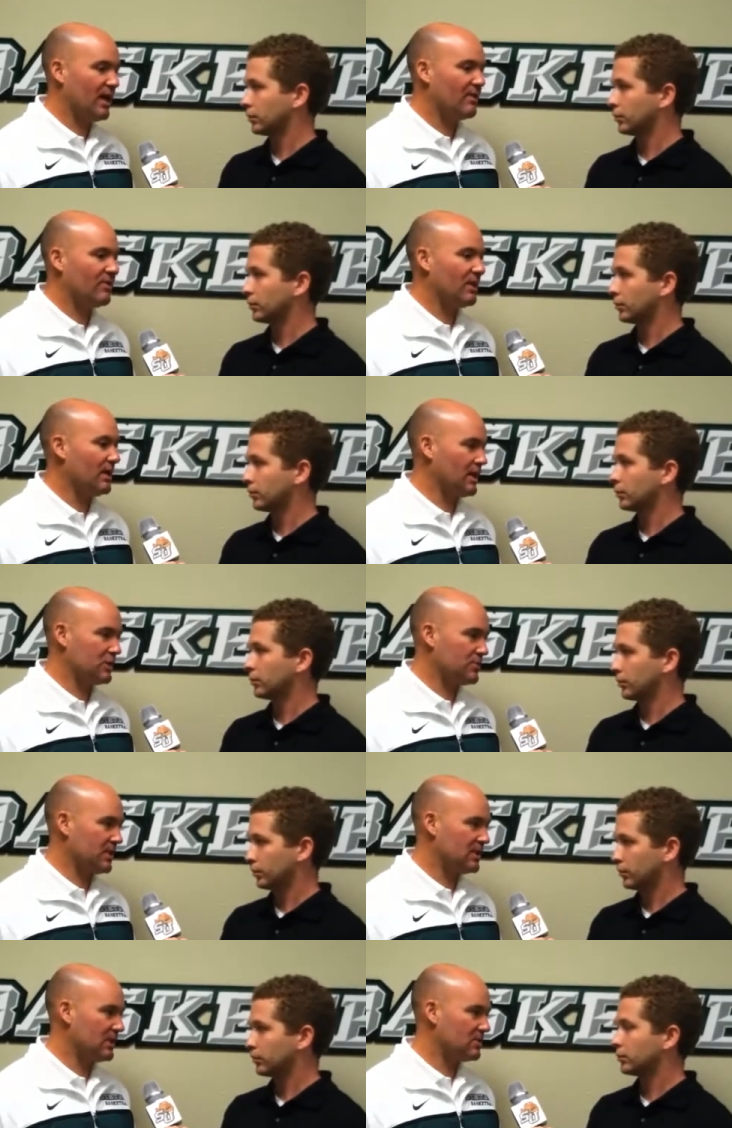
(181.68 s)
Speaker 1: we have any
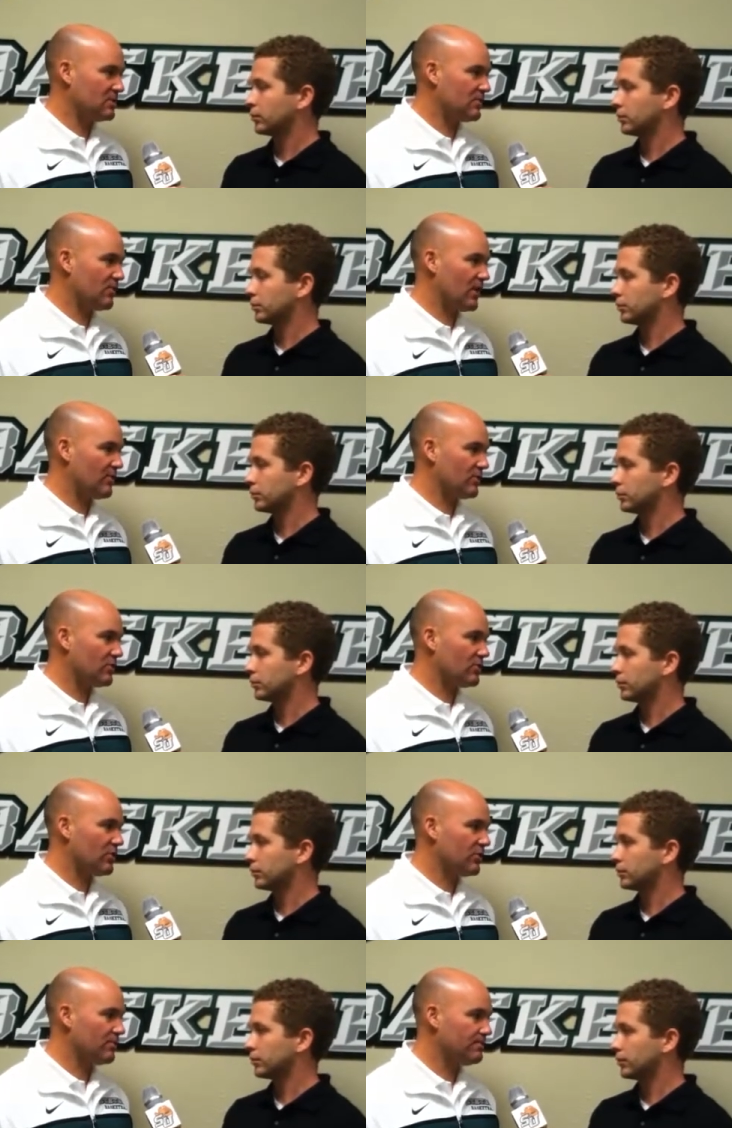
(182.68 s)
expectations for having a
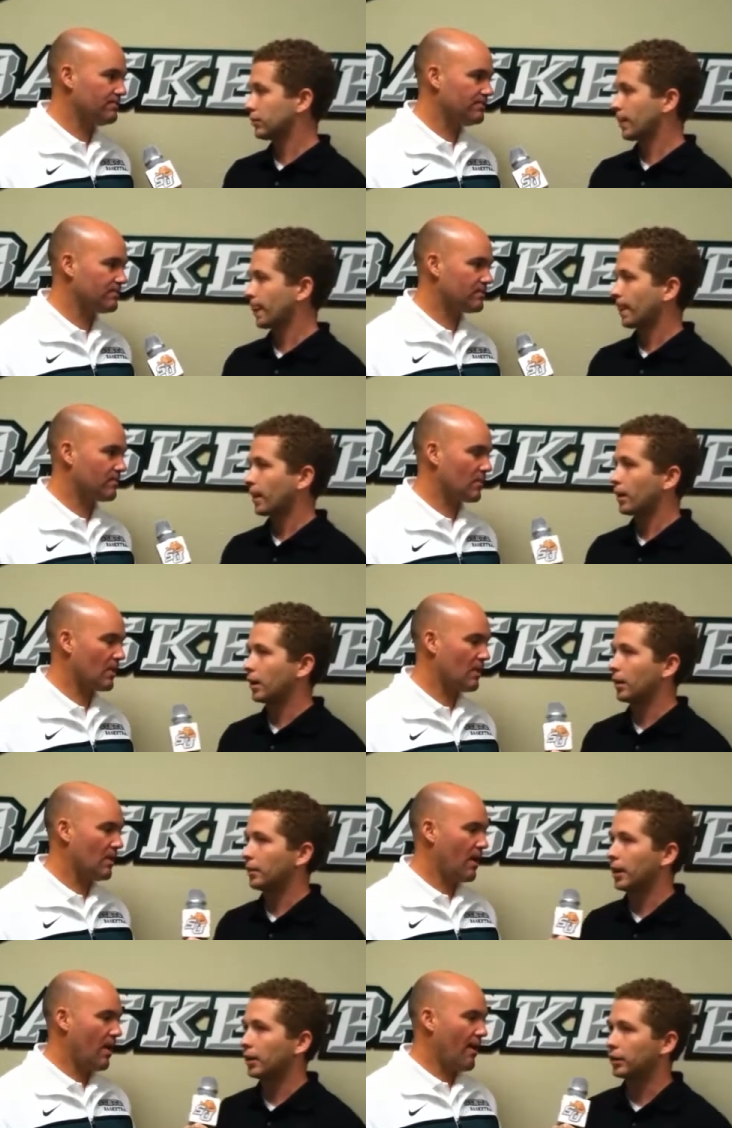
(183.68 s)
good year.
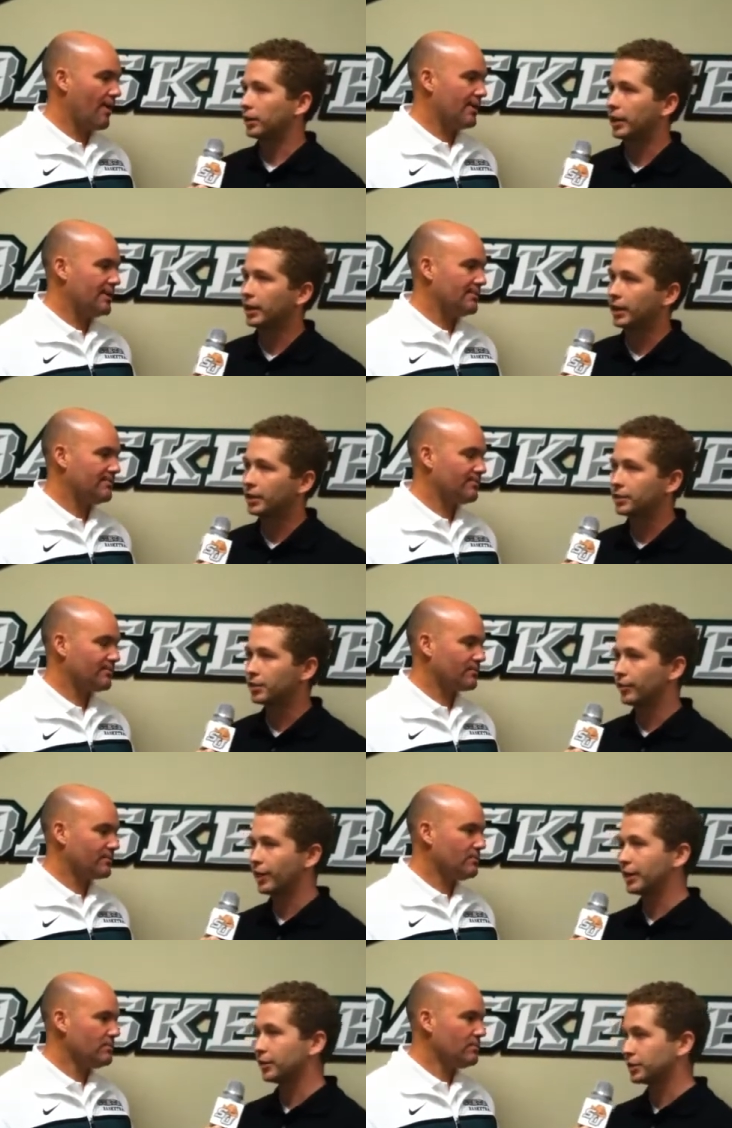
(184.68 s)
Speaker 2: Um, now getting into the
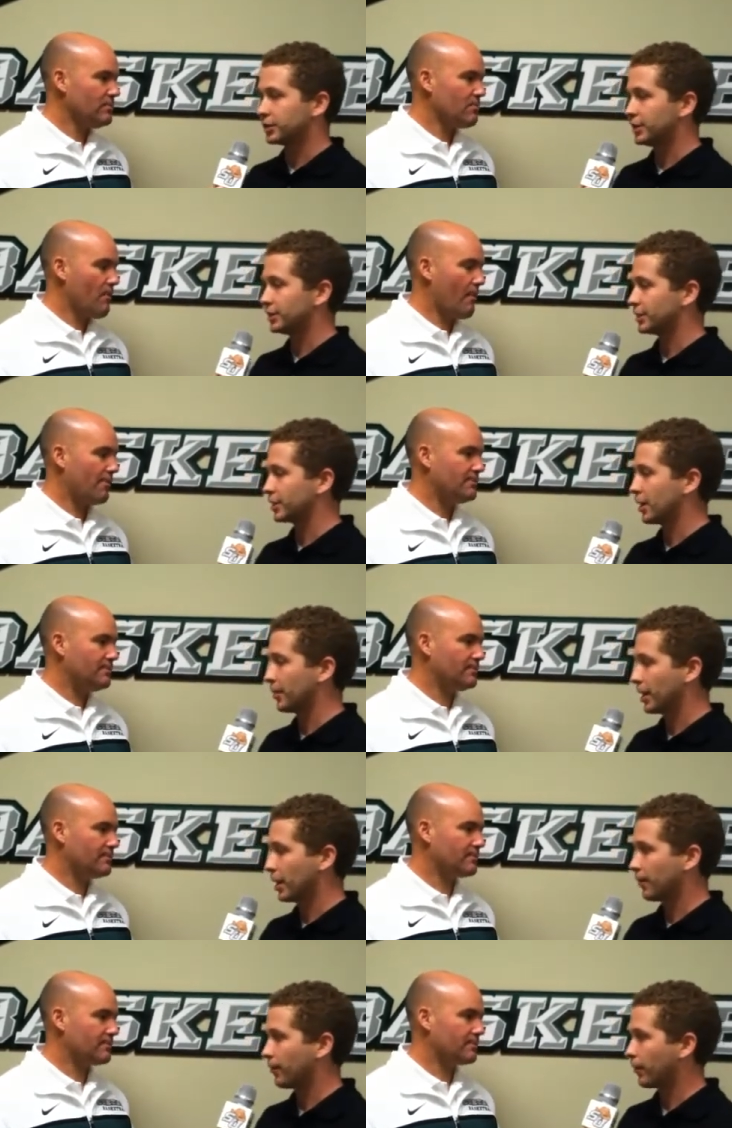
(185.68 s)
regular season
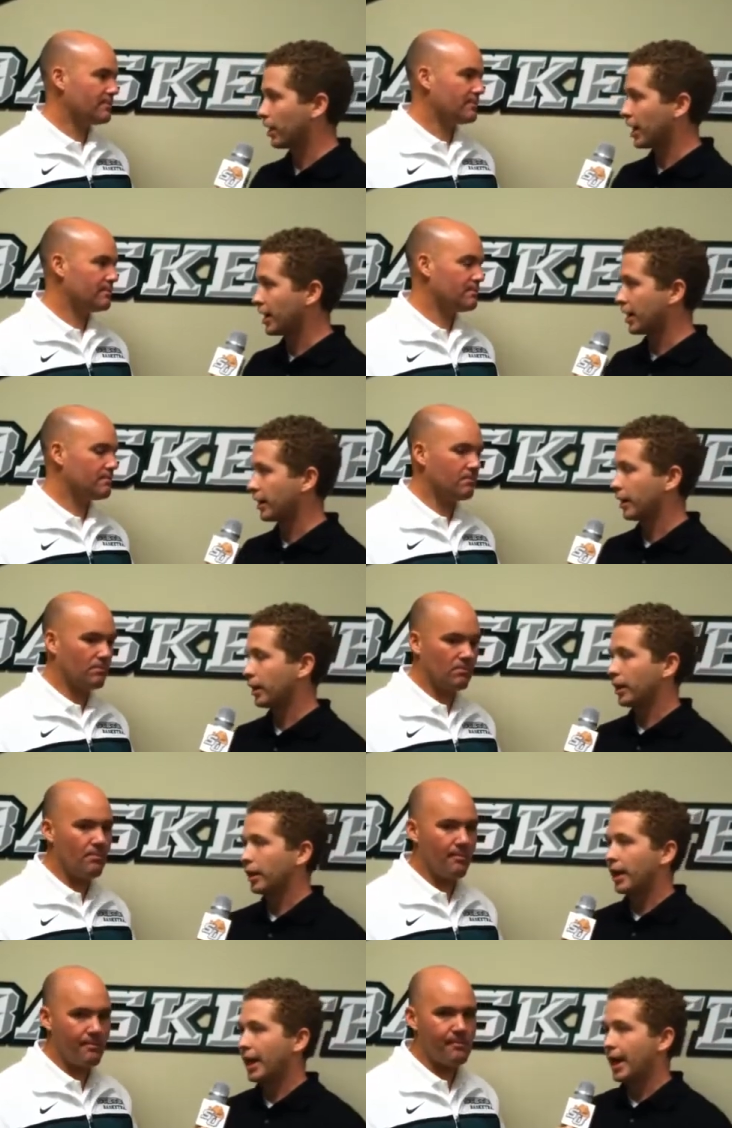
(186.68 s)
coming up Friday
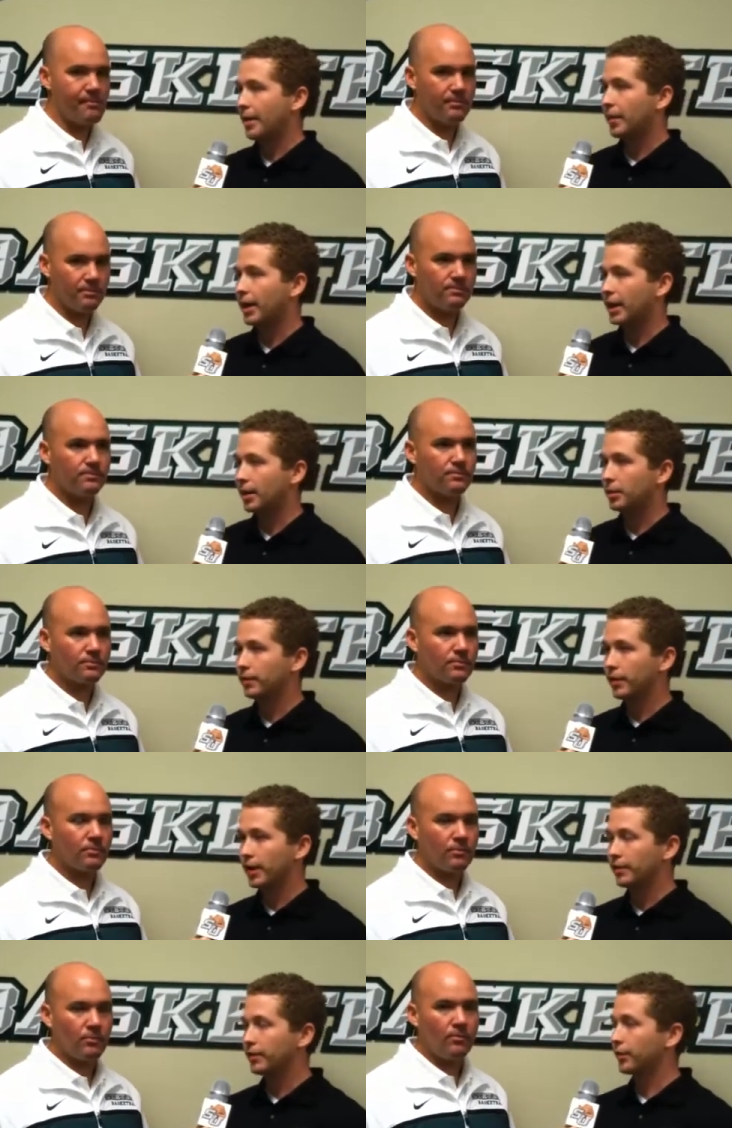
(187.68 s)
at Miami
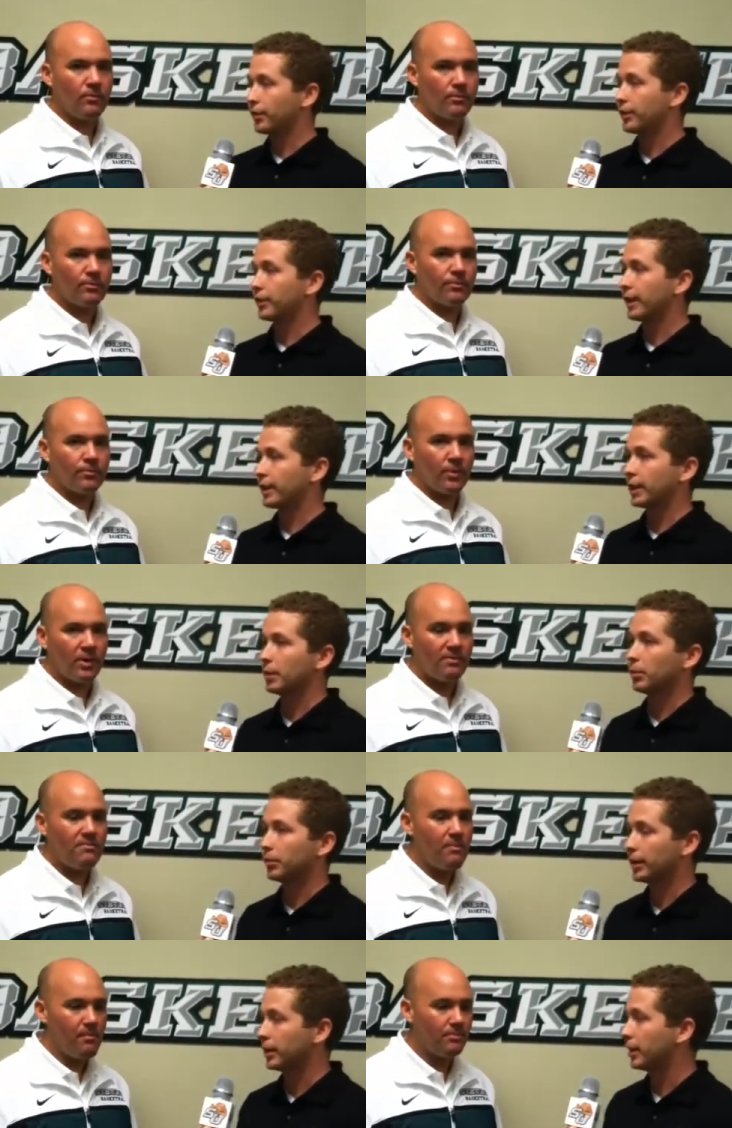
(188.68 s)
5:30 that game
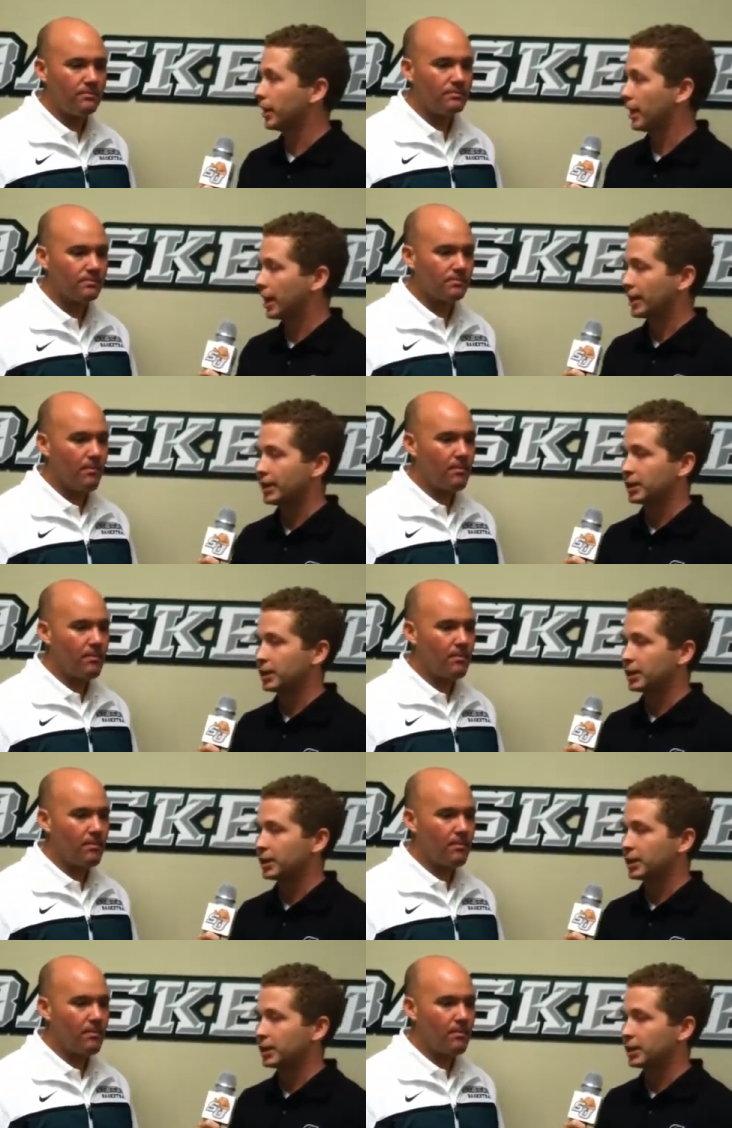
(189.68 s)
will be on